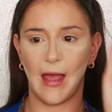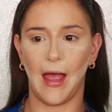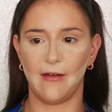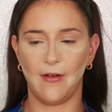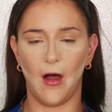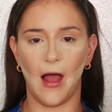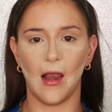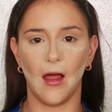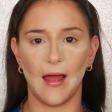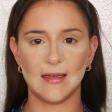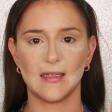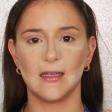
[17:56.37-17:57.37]
have
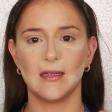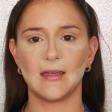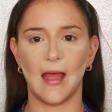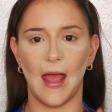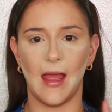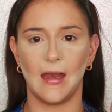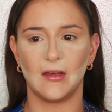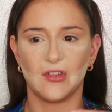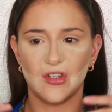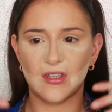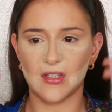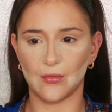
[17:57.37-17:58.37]
highlighted and
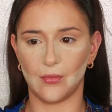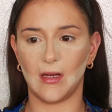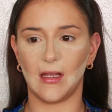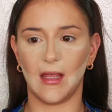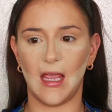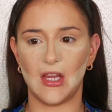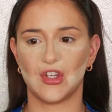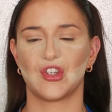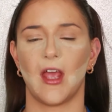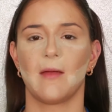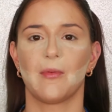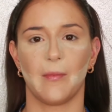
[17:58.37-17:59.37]
just really
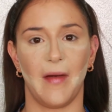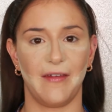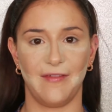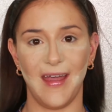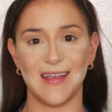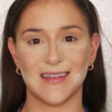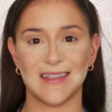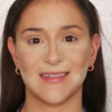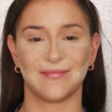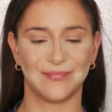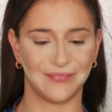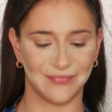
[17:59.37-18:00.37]
shape my face.
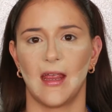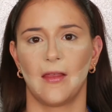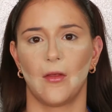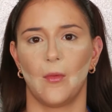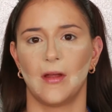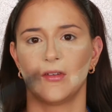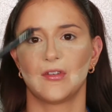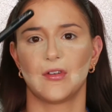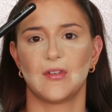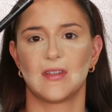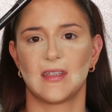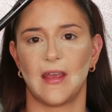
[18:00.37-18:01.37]
Taking the
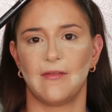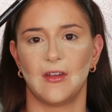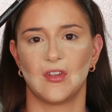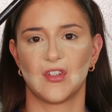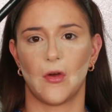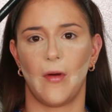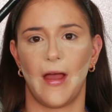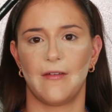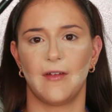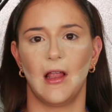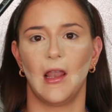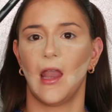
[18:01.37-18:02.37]
127 Zoe
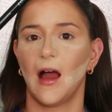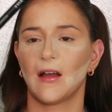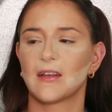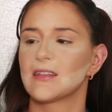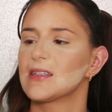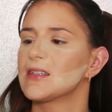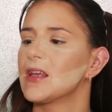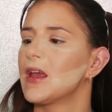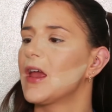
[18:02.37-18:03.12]
the Luxe